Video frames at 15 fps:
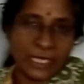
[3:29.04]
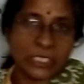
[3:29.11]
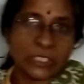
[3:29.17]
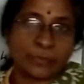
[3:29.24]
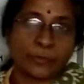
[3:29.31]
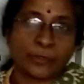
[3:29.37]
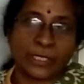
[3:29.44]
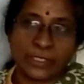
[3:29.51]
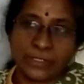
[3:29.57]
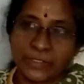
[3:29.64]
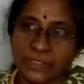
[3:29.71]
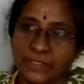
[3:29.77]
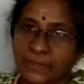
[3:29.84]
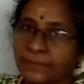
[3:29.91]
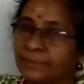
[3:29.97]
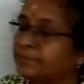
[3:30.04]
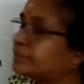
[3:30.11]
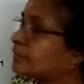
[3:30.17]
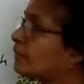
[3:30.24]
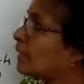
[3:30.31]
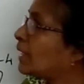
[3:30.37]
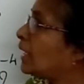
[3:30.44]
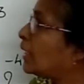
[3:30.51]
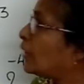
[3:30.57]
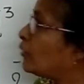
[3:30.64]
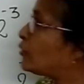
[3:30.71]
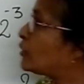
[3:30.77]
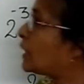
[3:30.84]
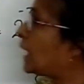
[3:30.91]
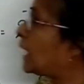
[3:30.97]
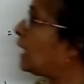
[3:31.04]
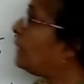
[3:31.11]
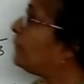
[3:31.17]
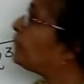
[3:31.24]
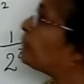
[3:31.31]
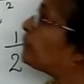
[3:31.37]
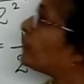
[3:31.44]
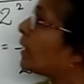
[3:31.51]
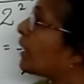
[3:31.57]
exponents. You see,